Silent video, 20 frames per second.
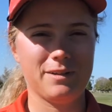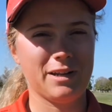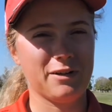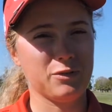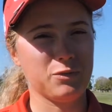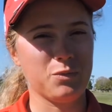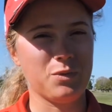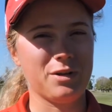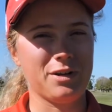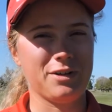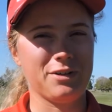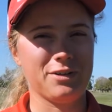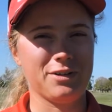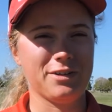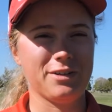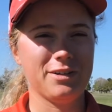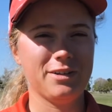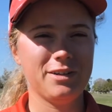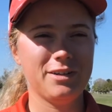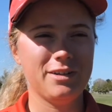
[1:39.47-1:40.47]
I was one
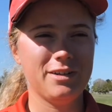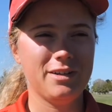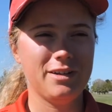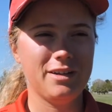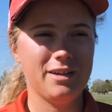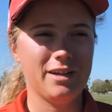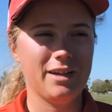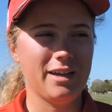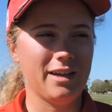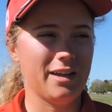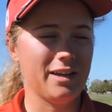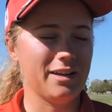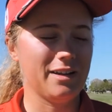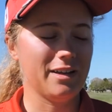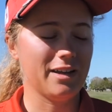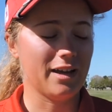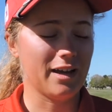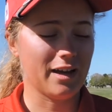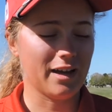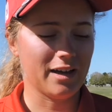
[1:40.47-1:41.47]
under, and
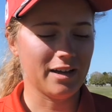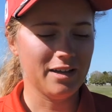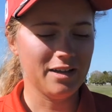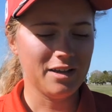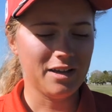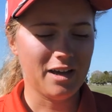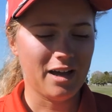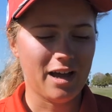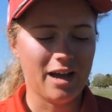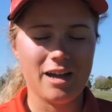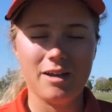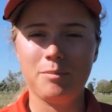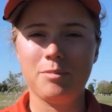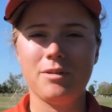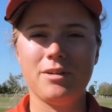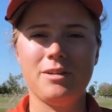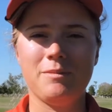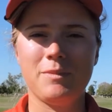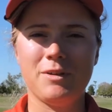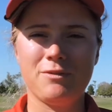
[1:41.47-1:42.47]
uh, I
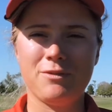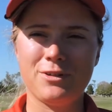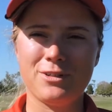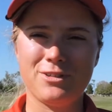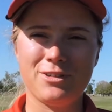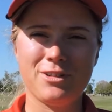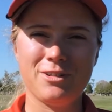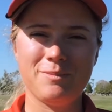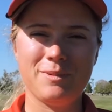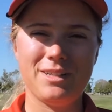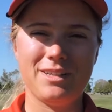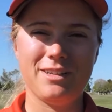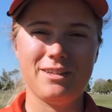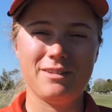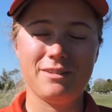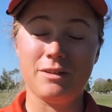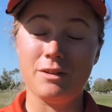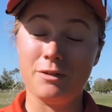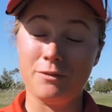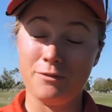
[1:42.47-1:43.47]
played my first tournament,
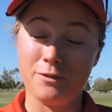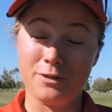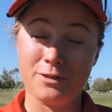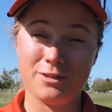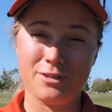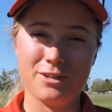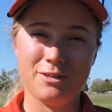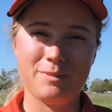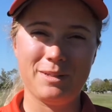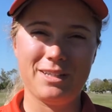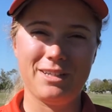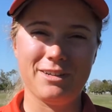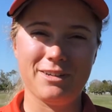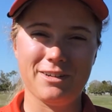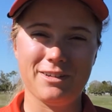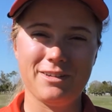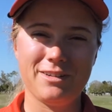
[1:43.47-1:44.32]
their first tournament here.